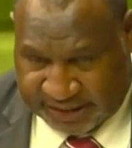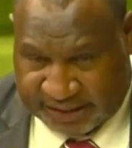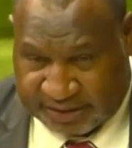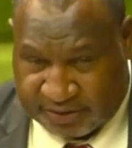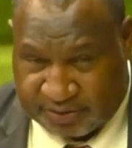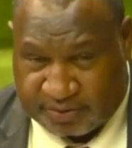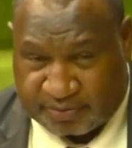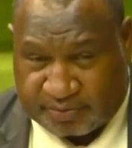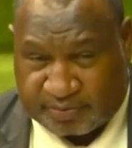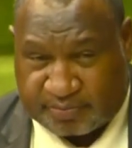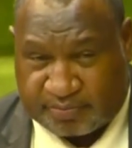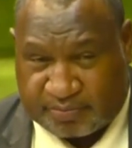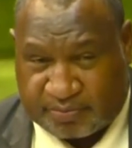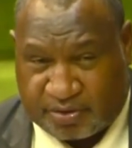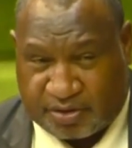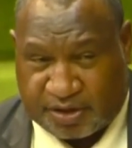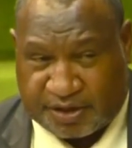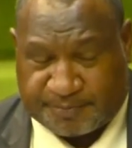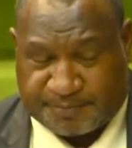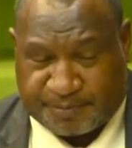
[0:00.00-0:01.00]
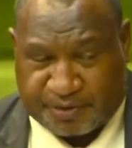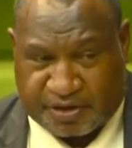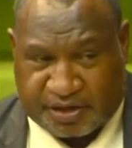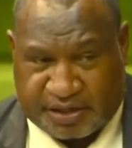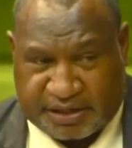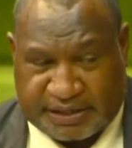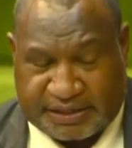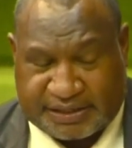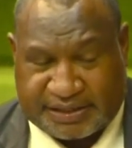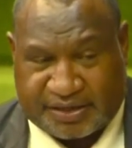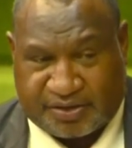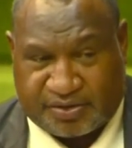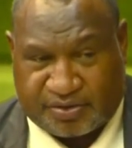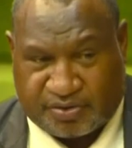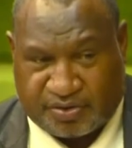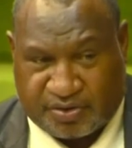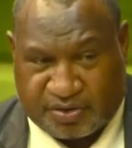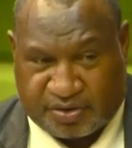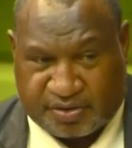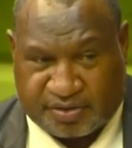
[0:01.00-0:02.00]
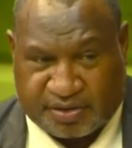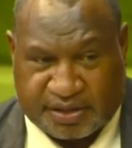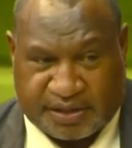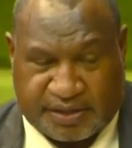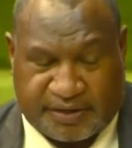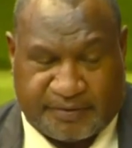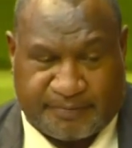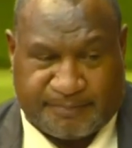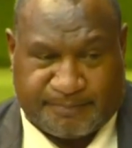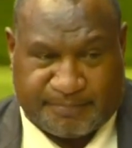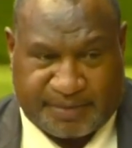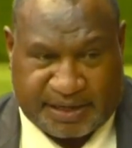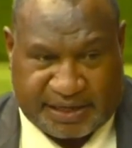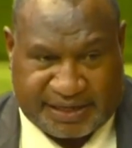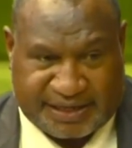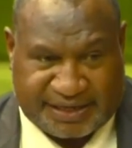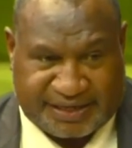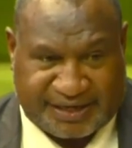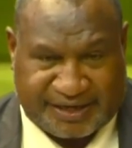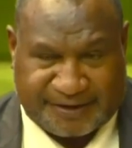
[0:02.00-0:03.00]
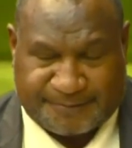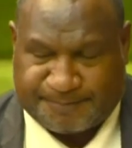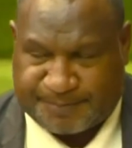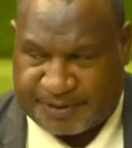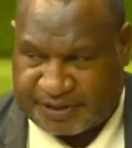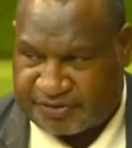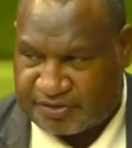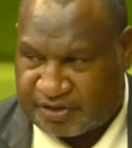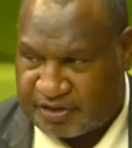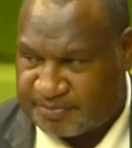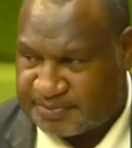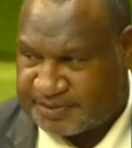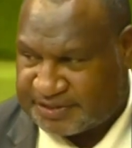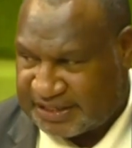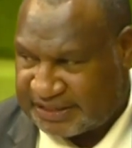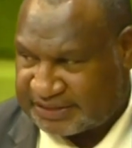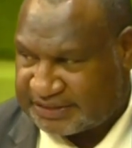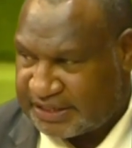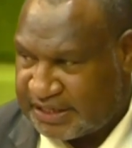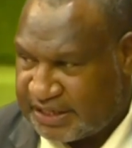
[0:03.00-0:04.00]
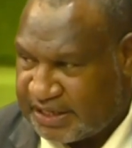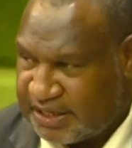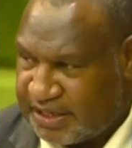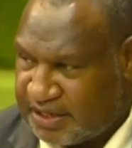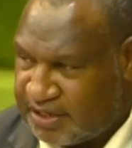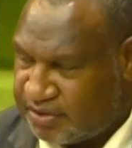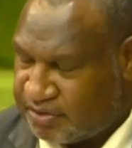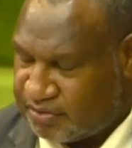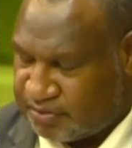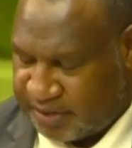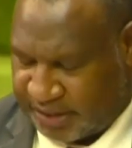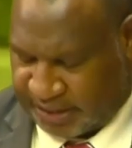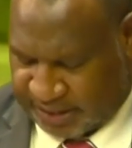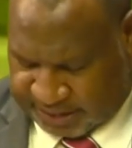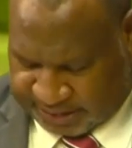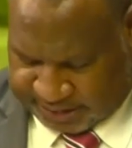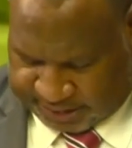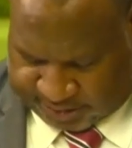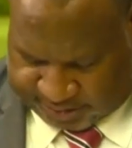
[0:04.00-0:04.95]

on more importantly than non-mining and petroleum sector to anchor our